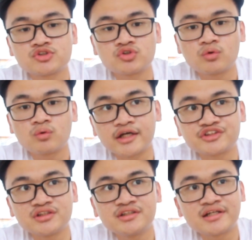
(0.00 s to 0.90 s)
So
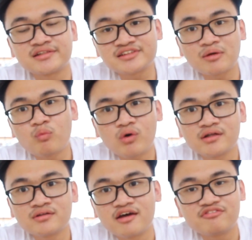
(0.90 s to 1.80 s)
actually there is
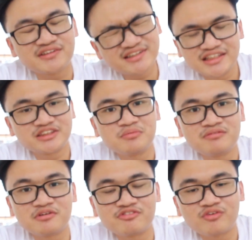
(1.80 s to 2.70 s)
someone ever teach me
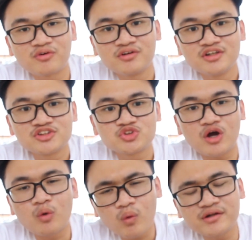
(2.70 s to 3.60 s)
before, so
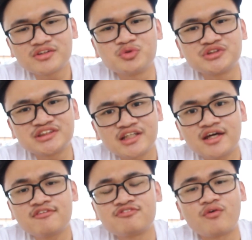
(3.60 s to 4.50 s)
I wanted to
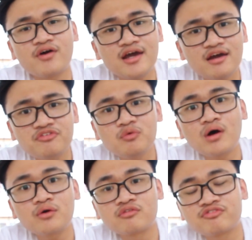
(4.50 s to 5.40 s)
share for every
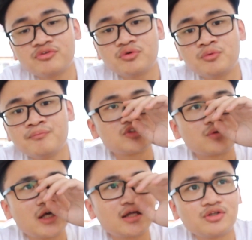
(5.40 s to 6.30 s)
one of you so
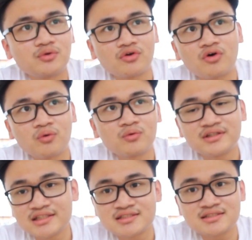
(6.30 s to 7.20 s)
that you know
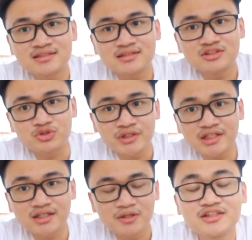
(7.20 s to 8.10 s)
this trick.
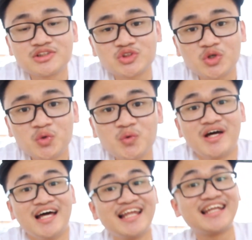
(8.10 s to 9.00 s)
So
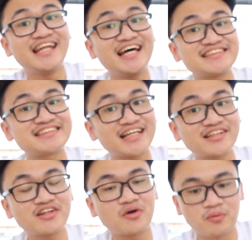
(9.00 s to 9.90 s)
let's
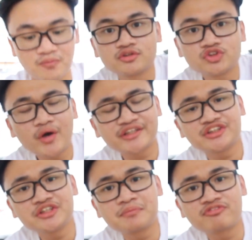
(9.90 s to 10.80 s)
start now. So
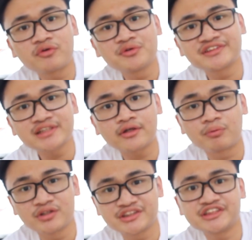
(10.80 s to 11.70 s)
actually, before you start
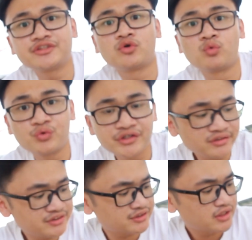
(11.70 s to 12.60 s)
polishing the
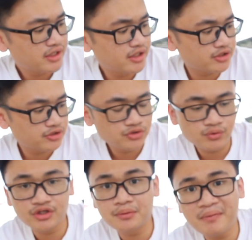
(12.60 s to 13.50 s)
wheels, you're
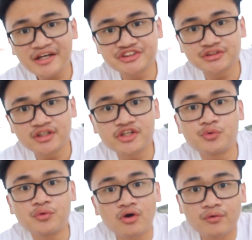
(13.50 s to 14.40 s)
gonna make sure
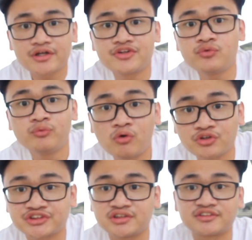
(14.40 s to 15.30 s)
you already
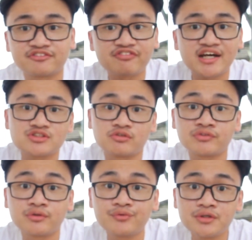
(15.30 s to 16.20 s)
wash the surface of
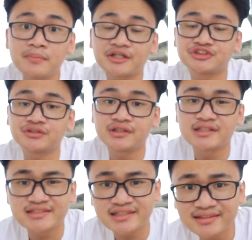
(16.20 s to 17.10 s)
the rim, make sure it
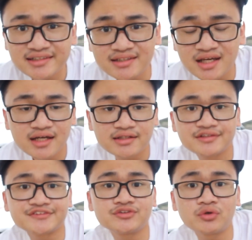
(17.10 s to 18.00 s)
is clean,
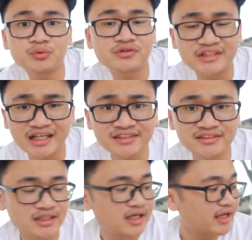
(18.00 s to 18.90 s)
there's no
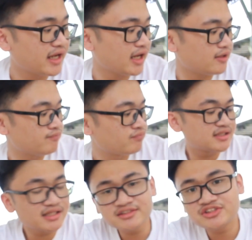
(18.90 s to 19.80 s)
dust. And
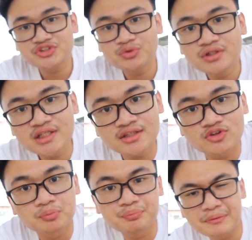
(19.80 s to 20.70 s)
things you need
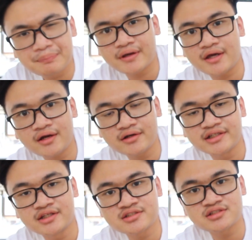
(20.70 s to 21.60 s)
to prepare
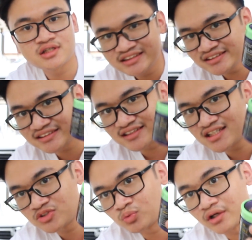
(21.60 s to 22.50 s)
is just
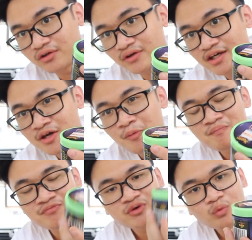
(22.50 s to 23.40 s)
this one. Okay,
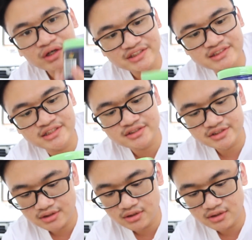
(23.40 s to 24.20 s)
what is this?